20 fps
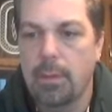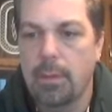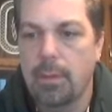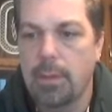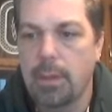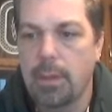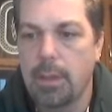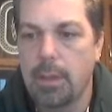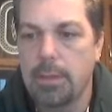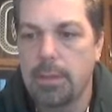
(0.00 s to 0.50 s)

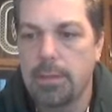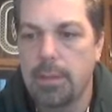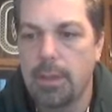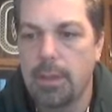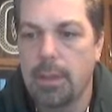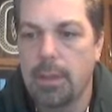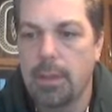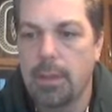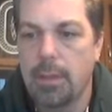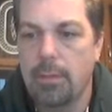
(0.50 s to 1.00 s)
Okay, so
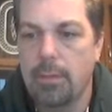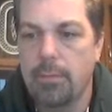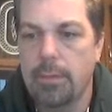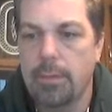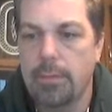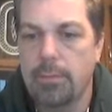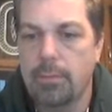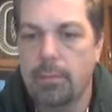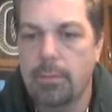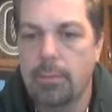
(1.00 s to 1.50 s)
now if
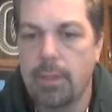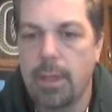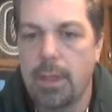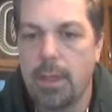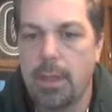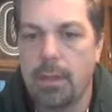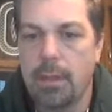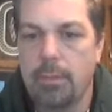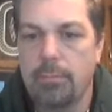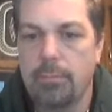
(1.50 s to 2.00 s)
I scroll
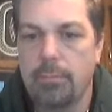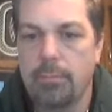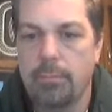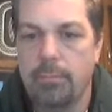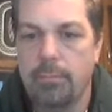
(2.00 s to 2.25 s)
down